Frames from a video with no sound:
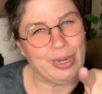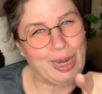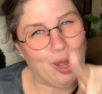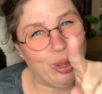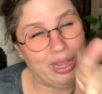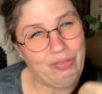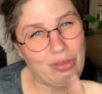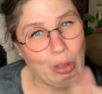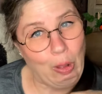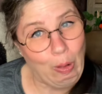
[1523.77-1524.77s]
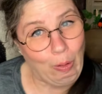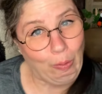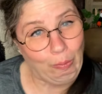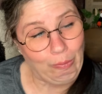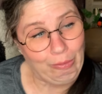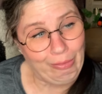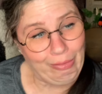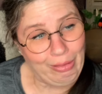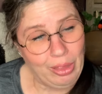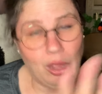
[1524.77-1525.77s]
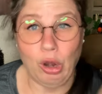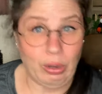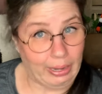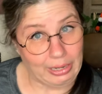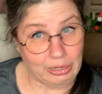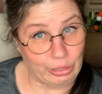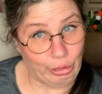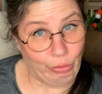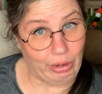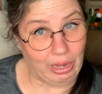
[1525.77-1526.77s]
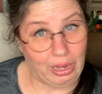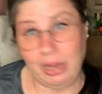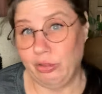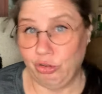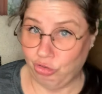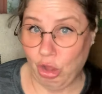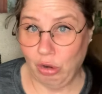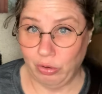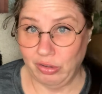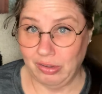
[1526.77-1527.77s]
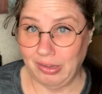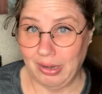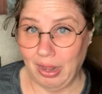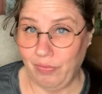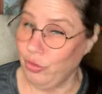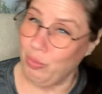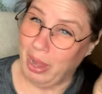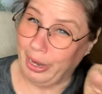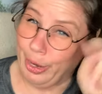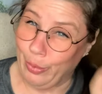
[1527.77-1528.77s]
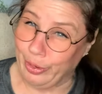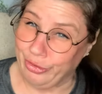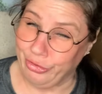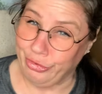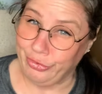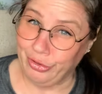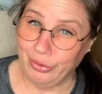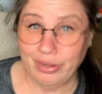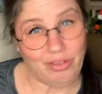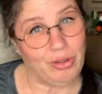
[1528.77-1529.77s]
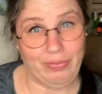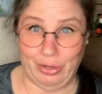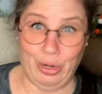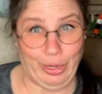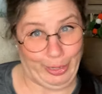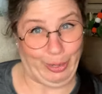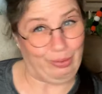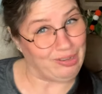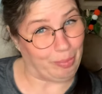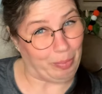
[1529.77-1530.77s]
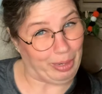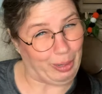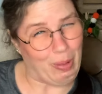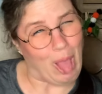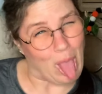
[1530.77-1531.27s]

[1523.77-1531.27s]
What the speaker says: Now, if y'all are like into yoga and the chakras and stuff, you might know what 222 is. So if you know, you know. Tell me below.